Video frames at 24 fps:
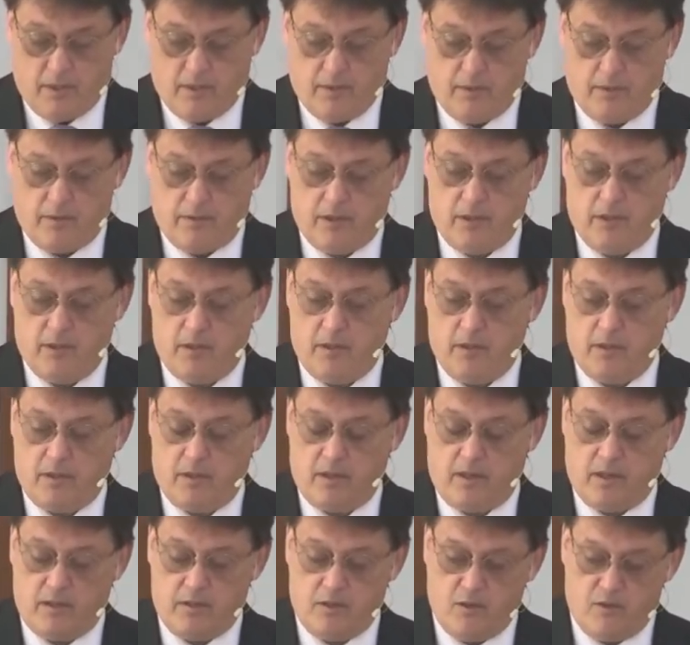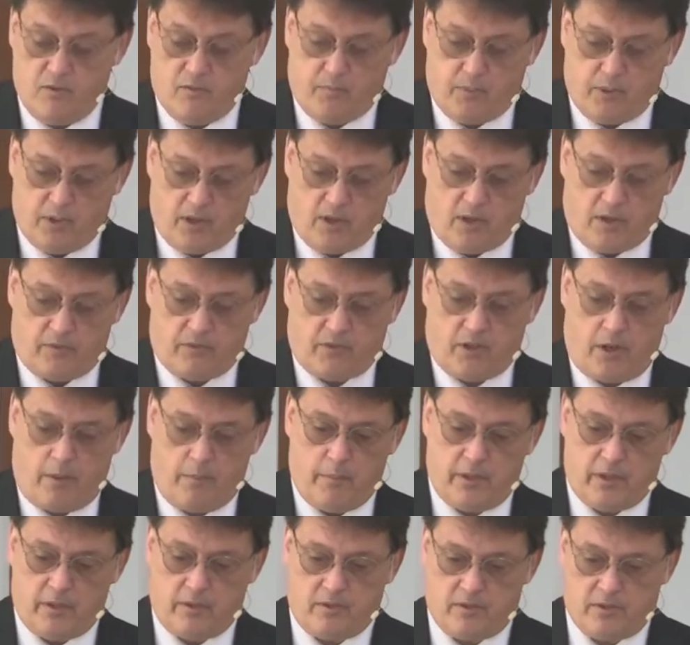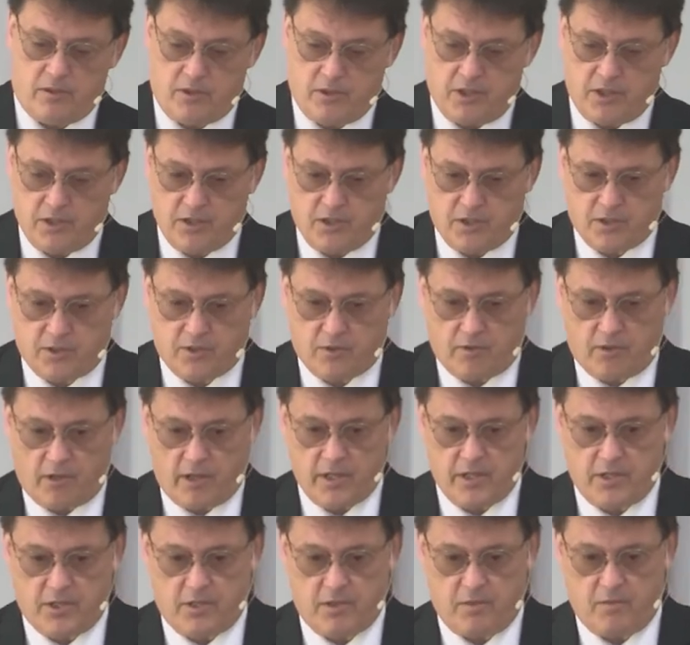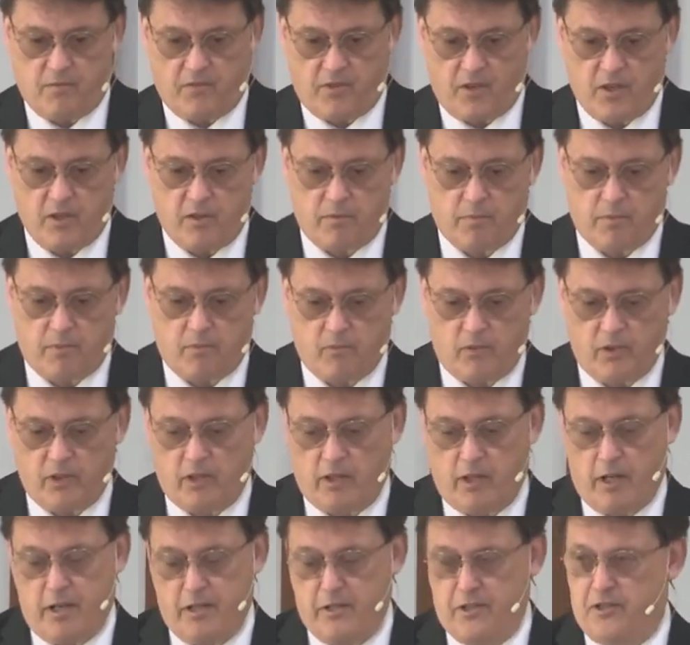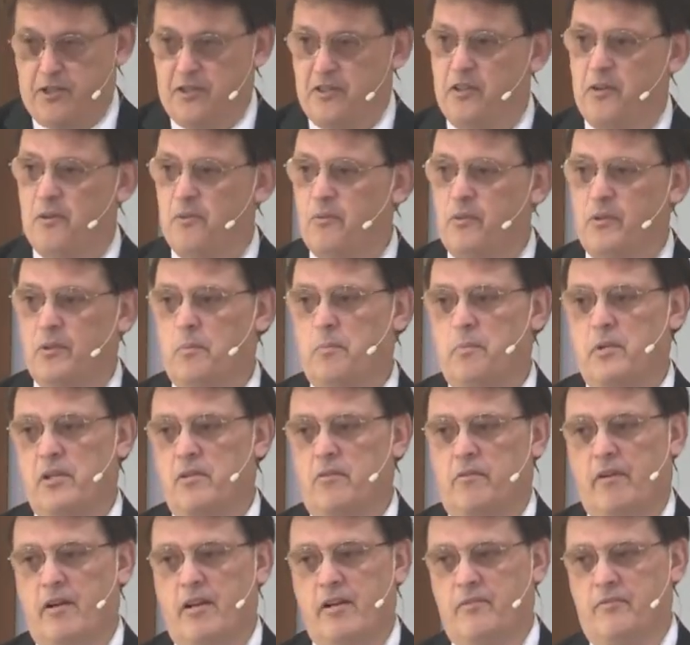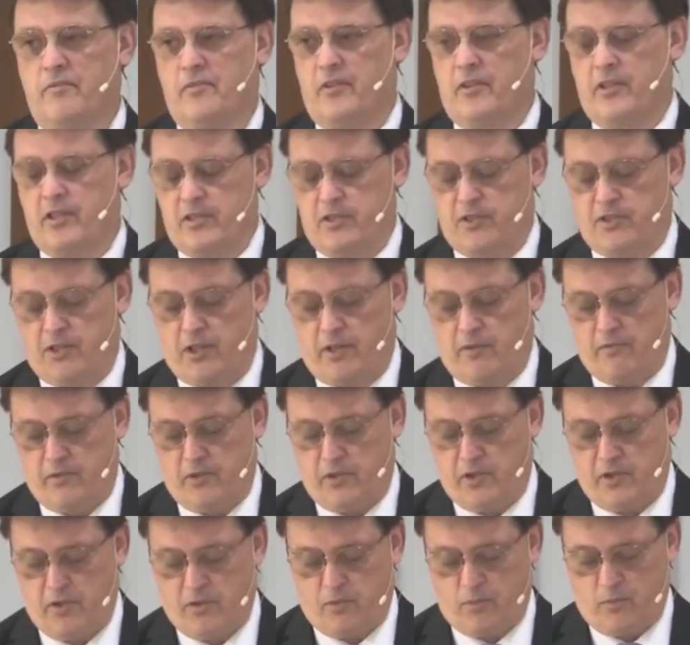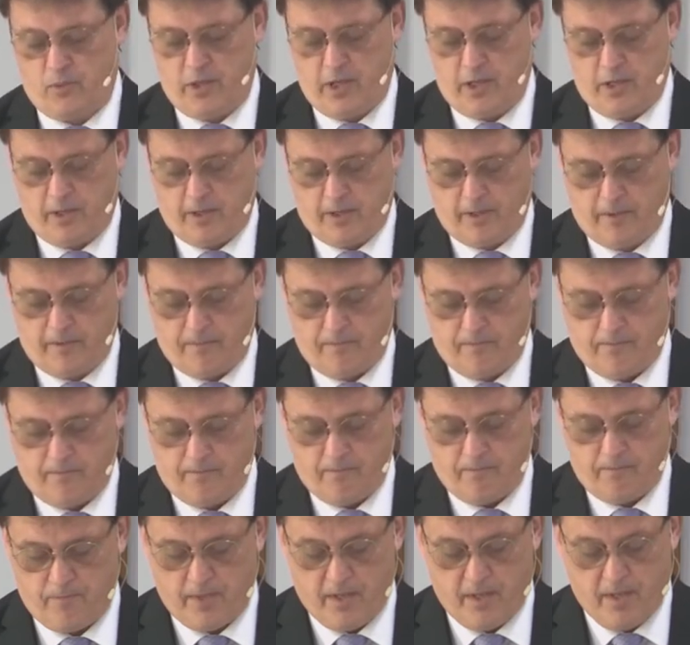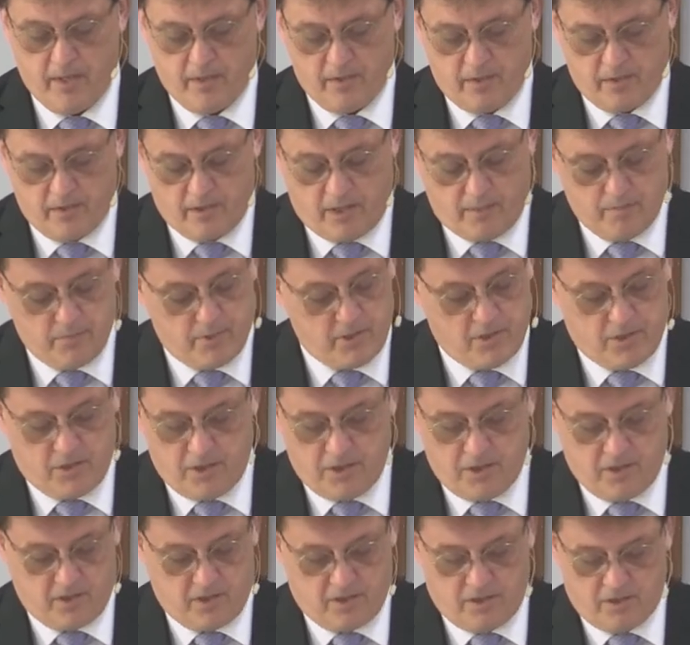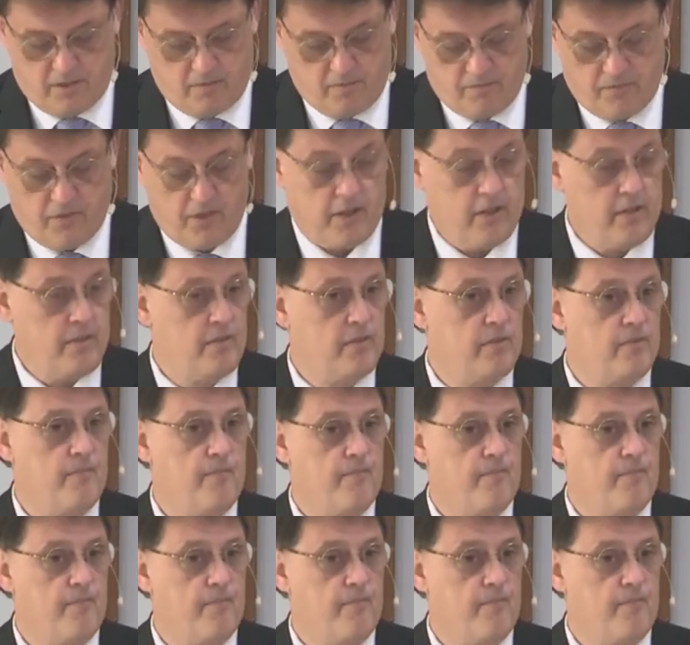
then and you've put off coming to Jesus Christ in faith, but realize you don't want to be around for that 70th week, then come to Jesus in faith.